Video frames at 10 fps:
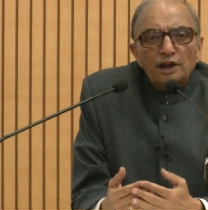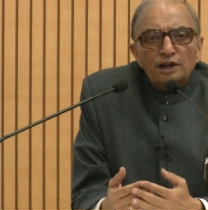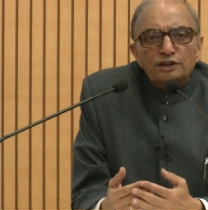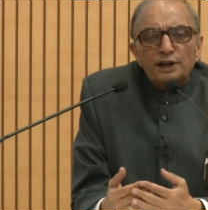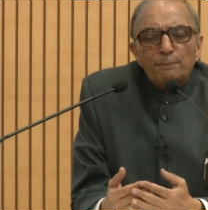
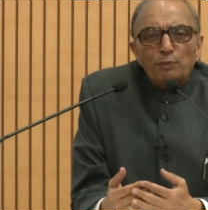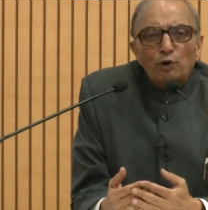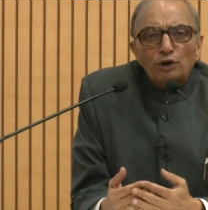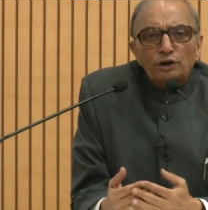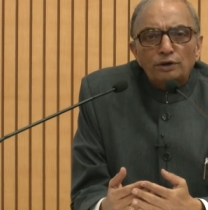
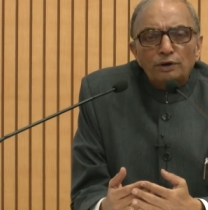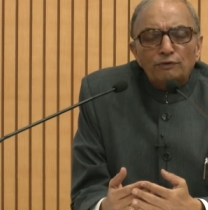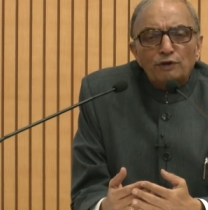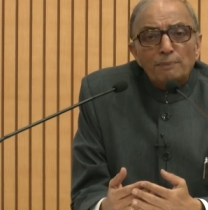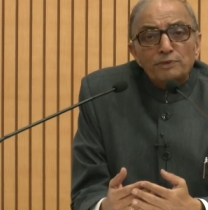
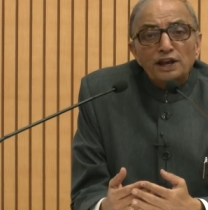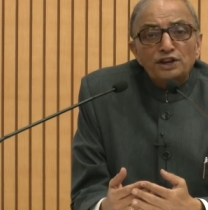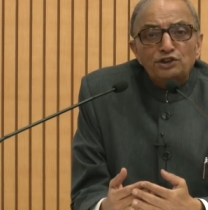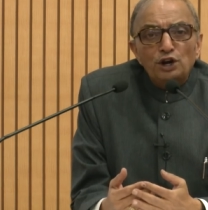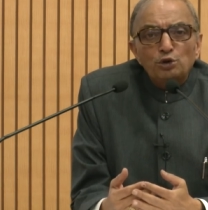support from the
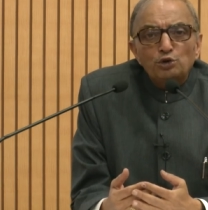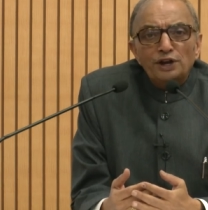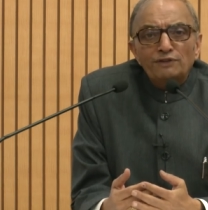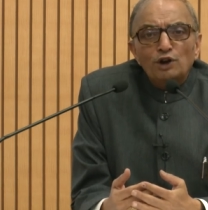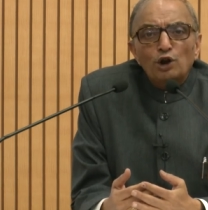
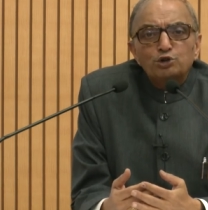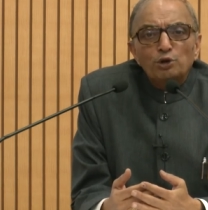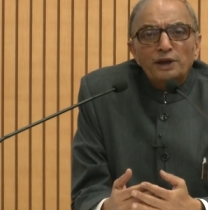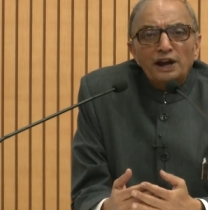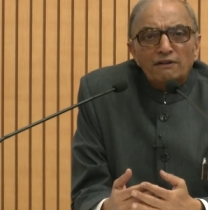institution will
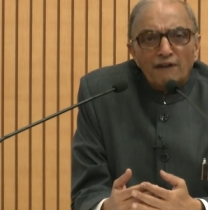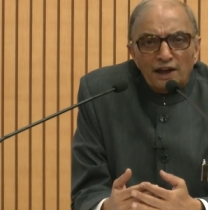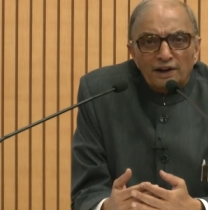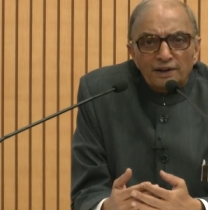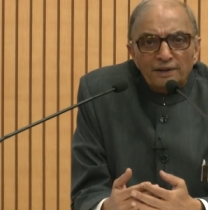also be
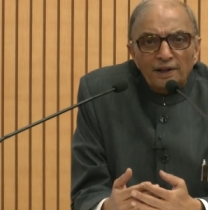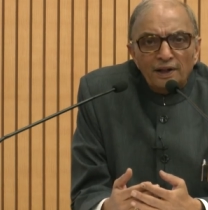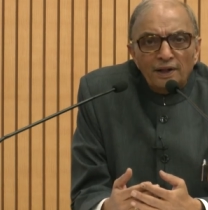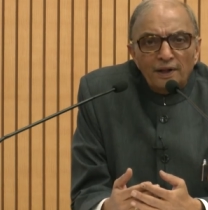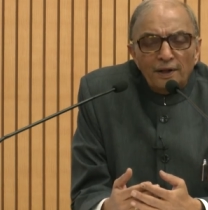required,
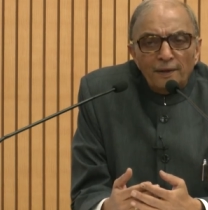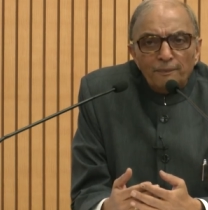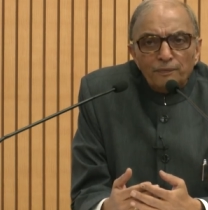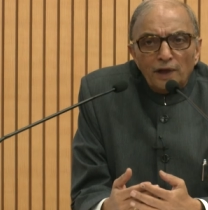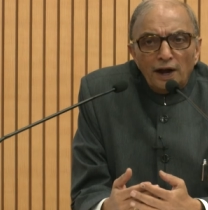
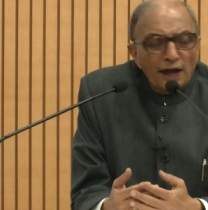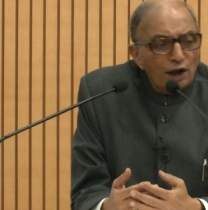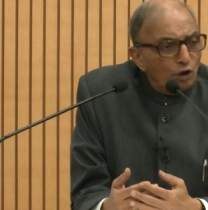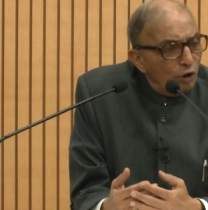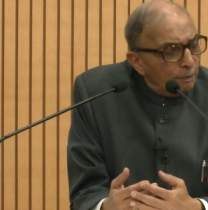and I
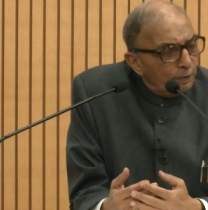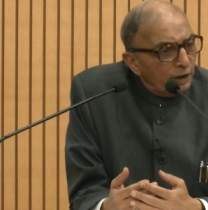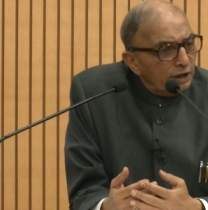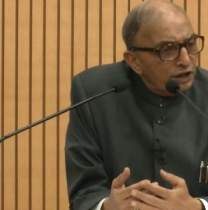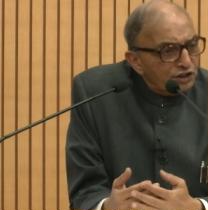hope
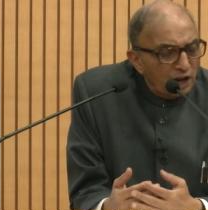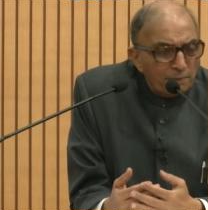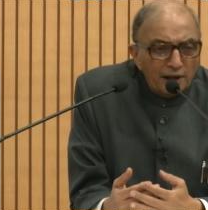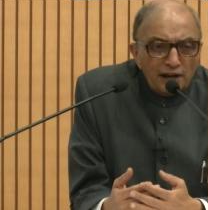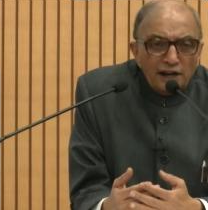uh, the chairman